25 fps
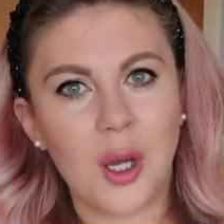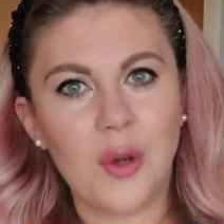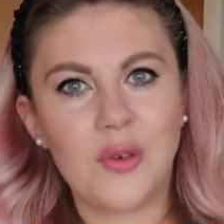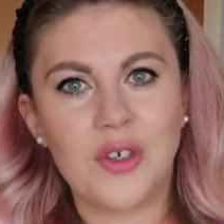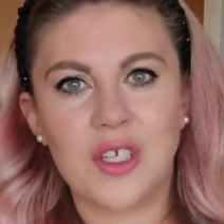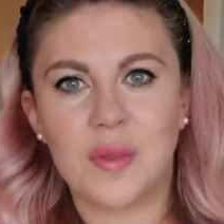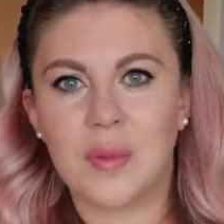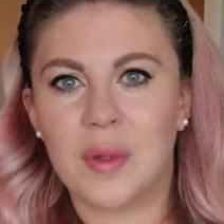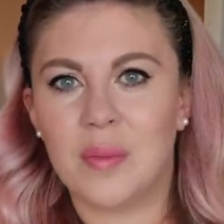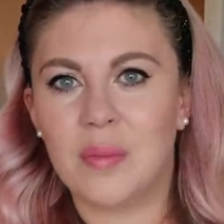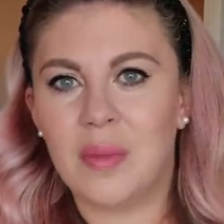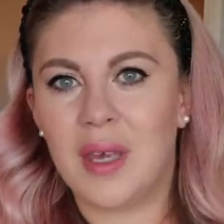
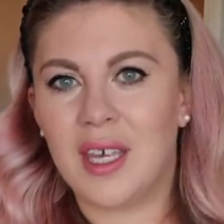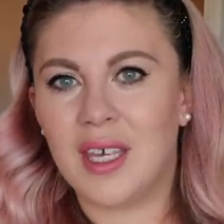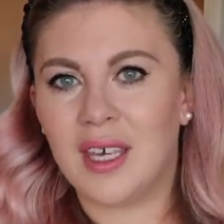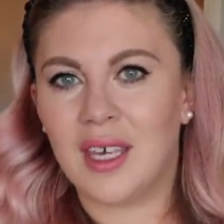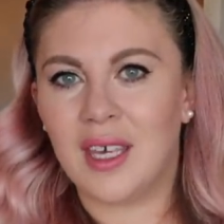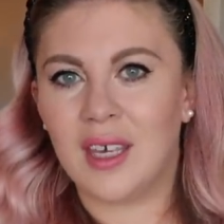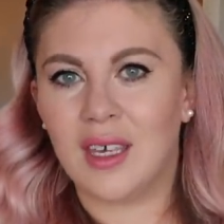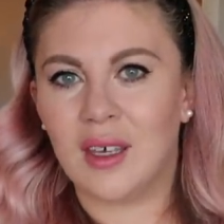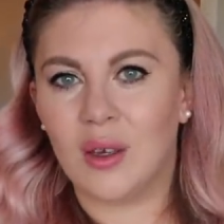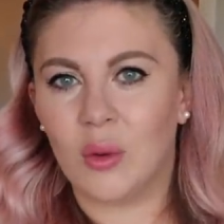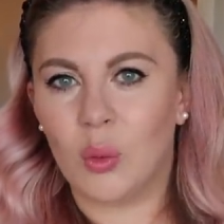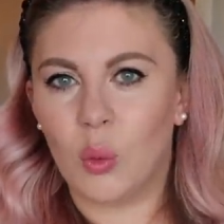I've just been
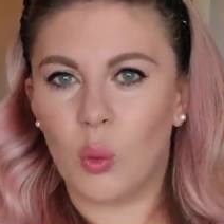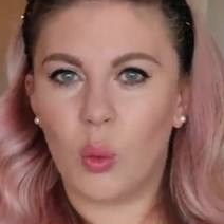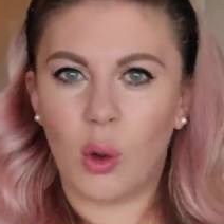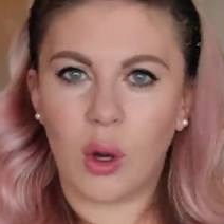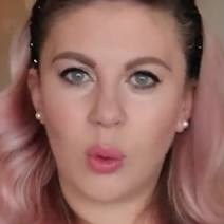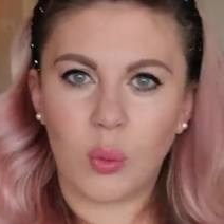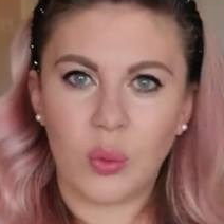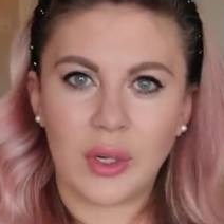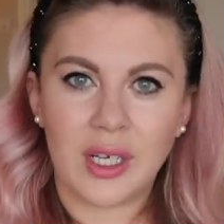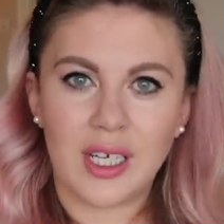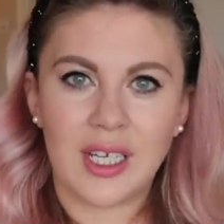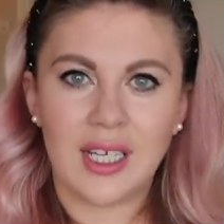picking
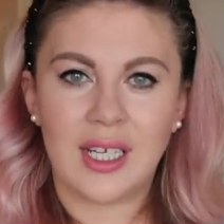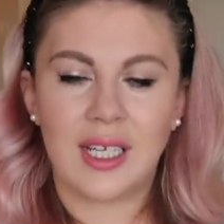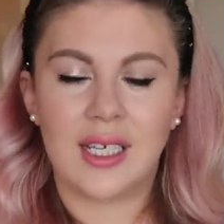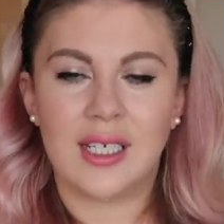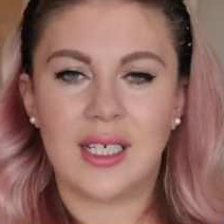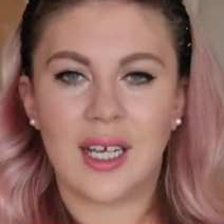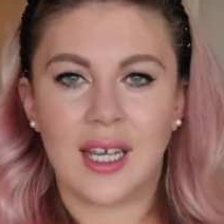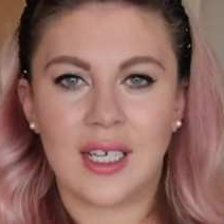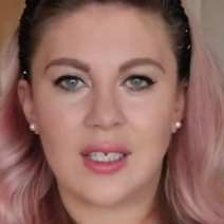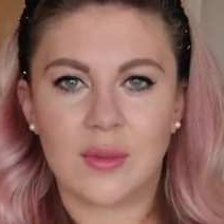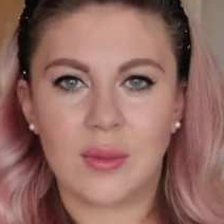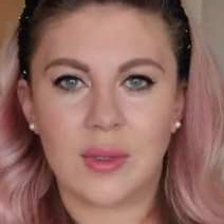what we
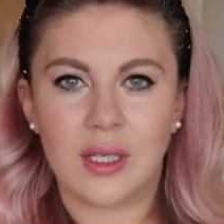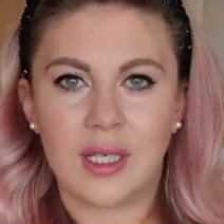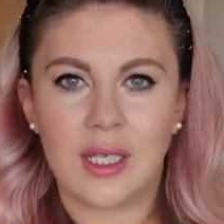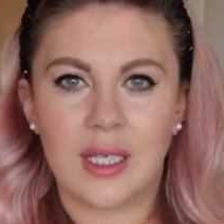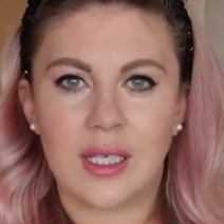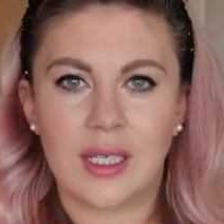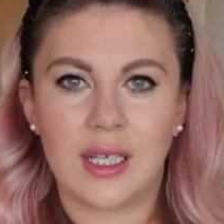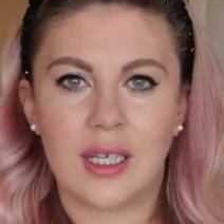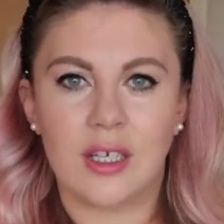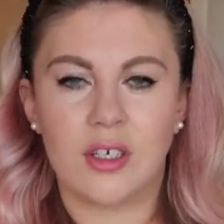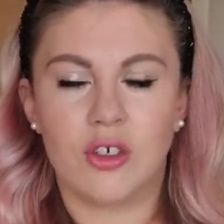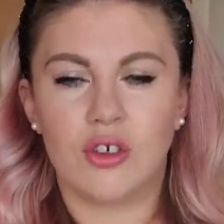need as we
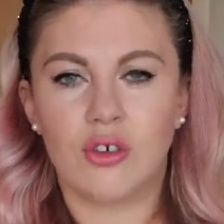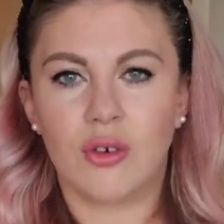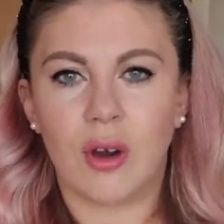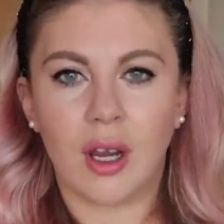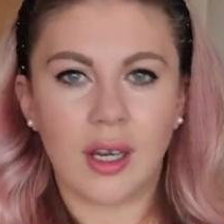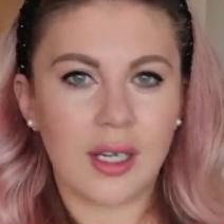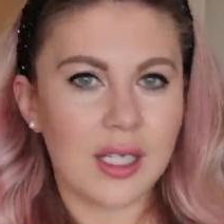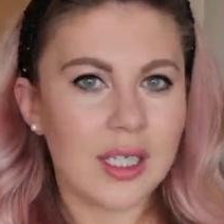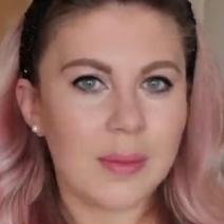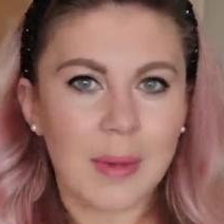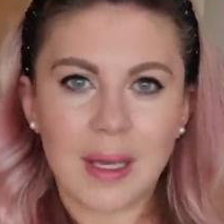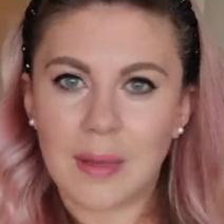need it,
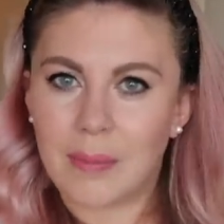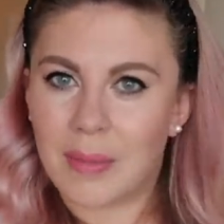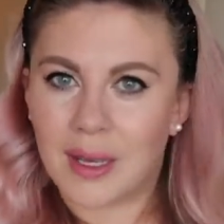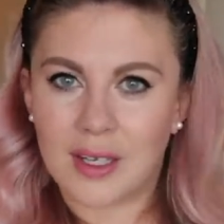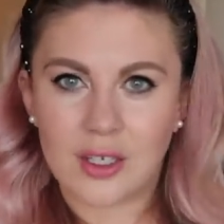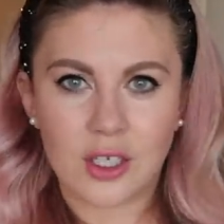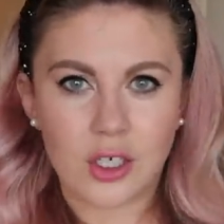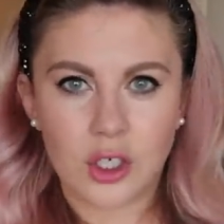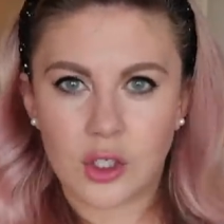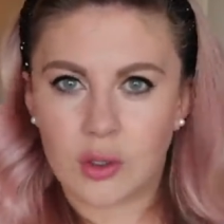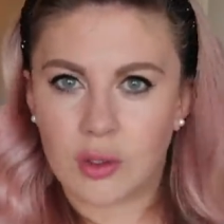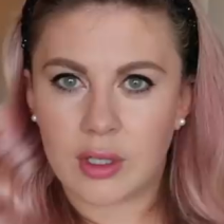trying to make
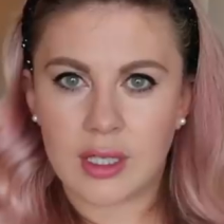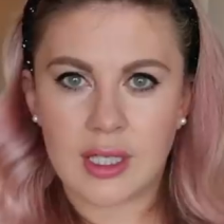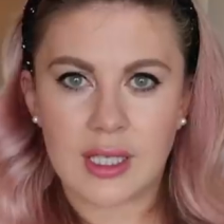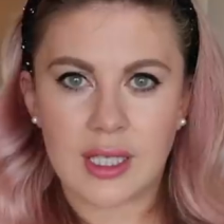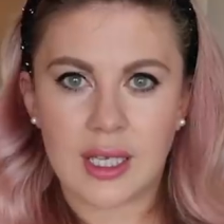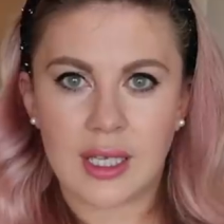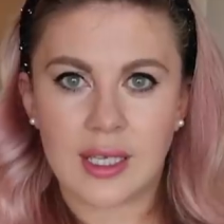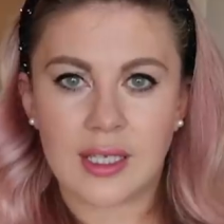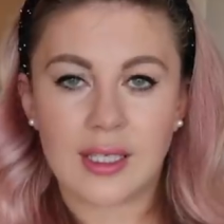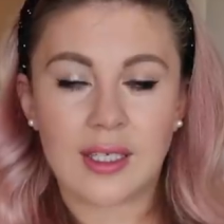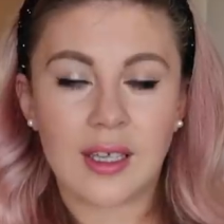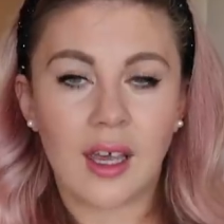better
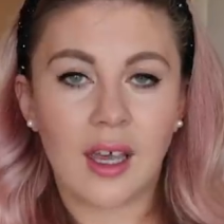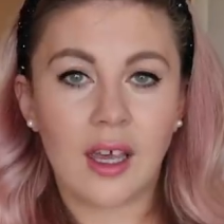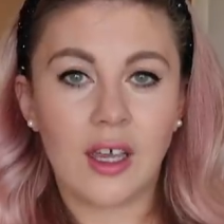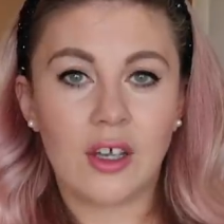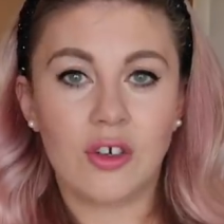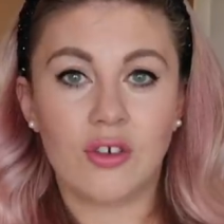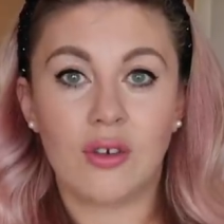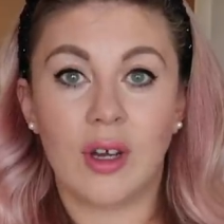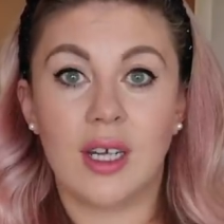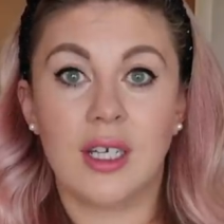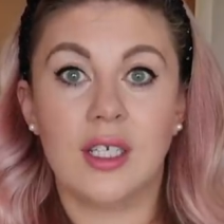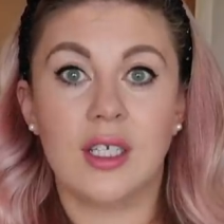choices,
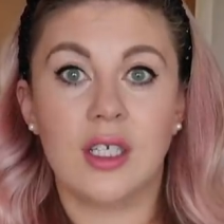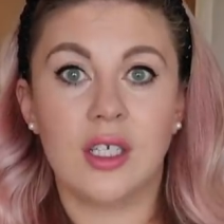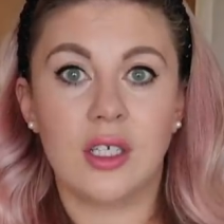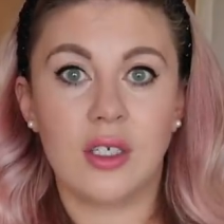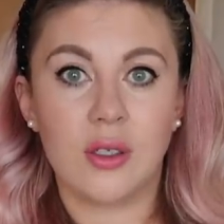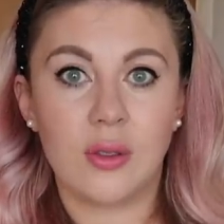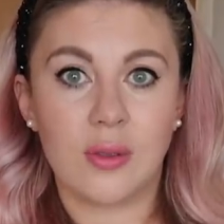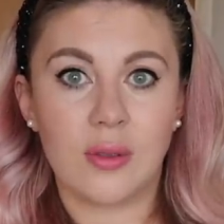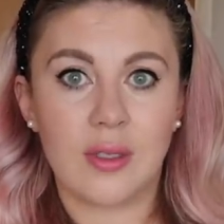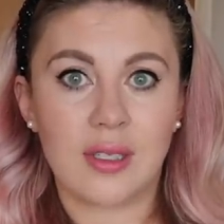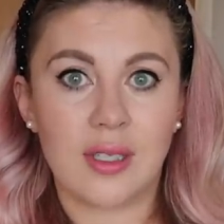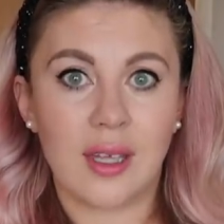trying to
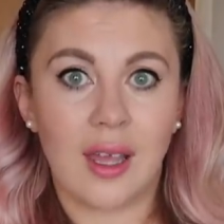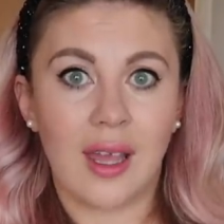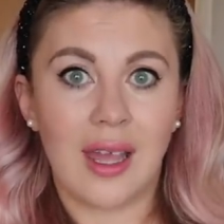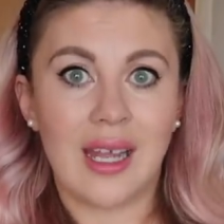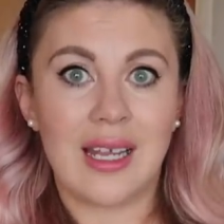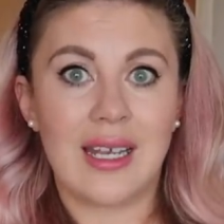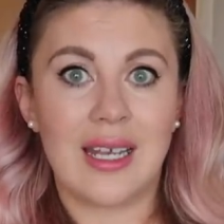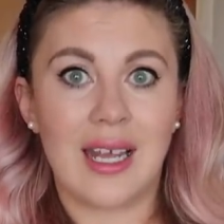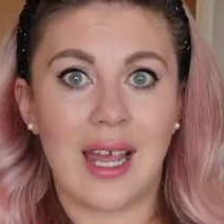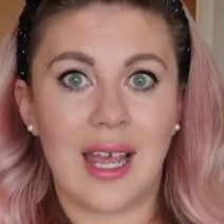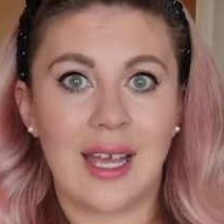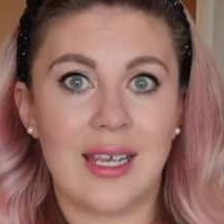use
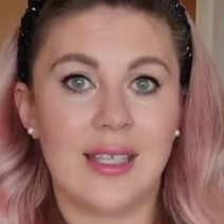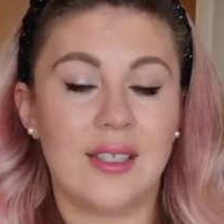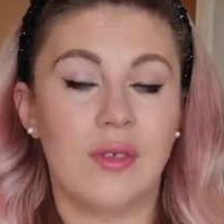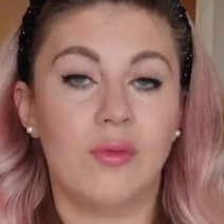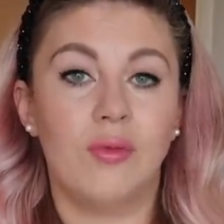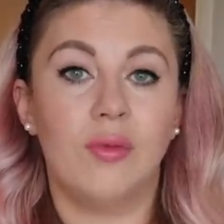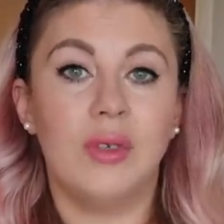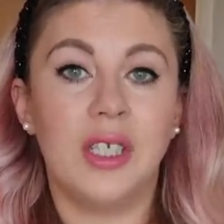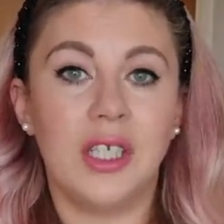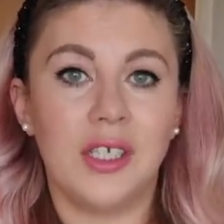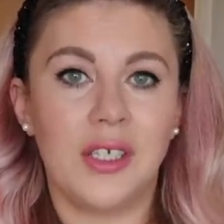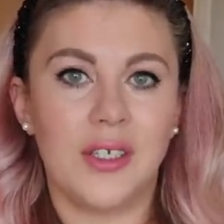less
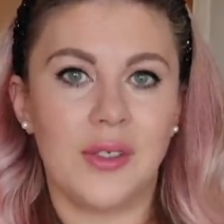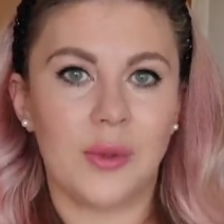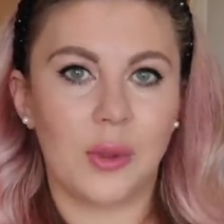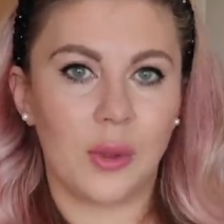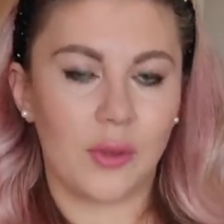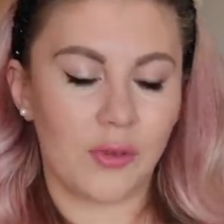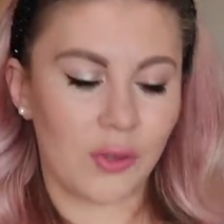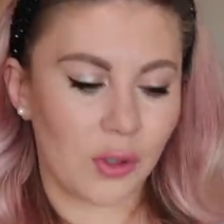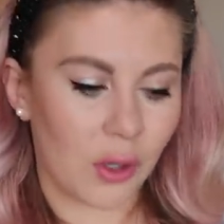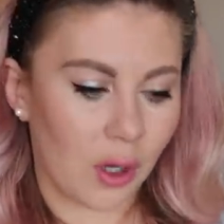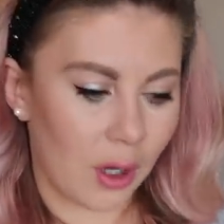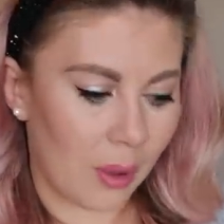and reuse
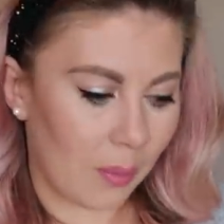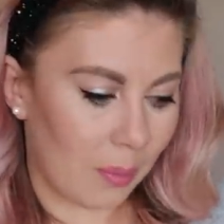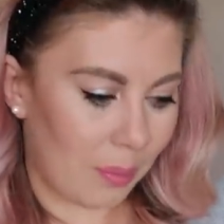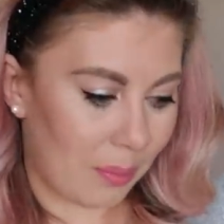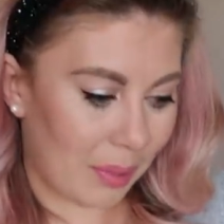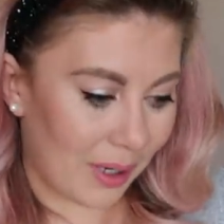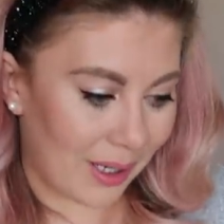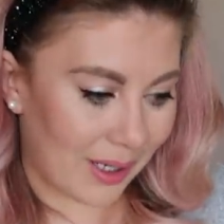what we've got.